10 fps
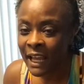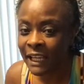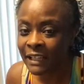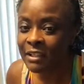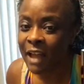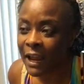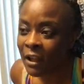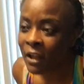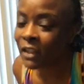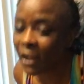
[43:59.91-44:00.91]
It's like
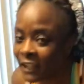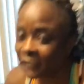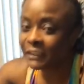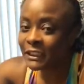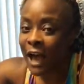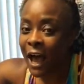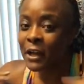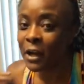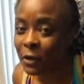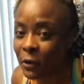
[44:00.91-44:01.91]
the
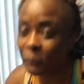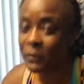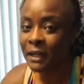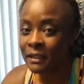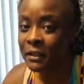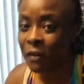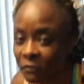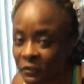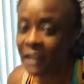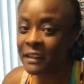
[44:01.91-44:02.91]
entire community
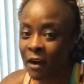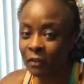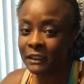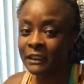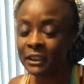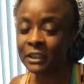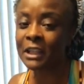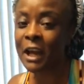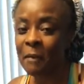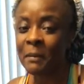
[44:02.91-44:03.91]
of Fay Nelson just
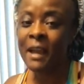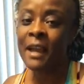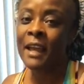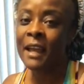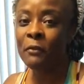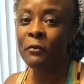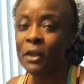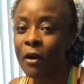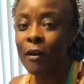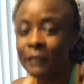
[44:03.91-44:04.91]
come and
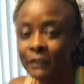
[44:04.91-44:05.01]
we all